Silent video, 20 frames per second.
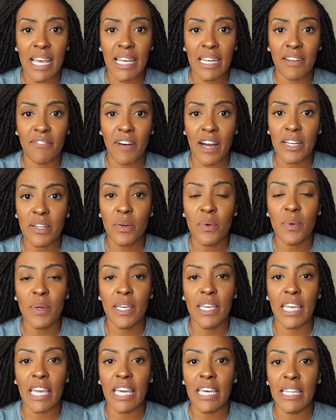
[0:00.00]
And if I
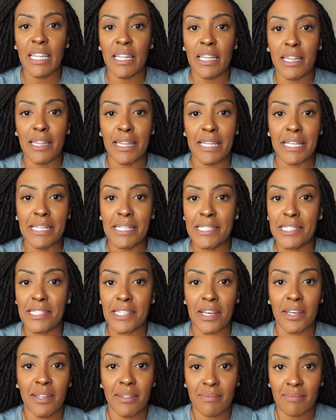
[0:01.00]
don't get
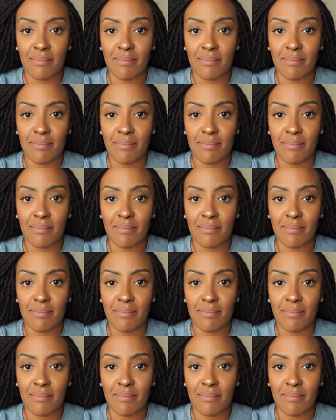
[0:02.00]
this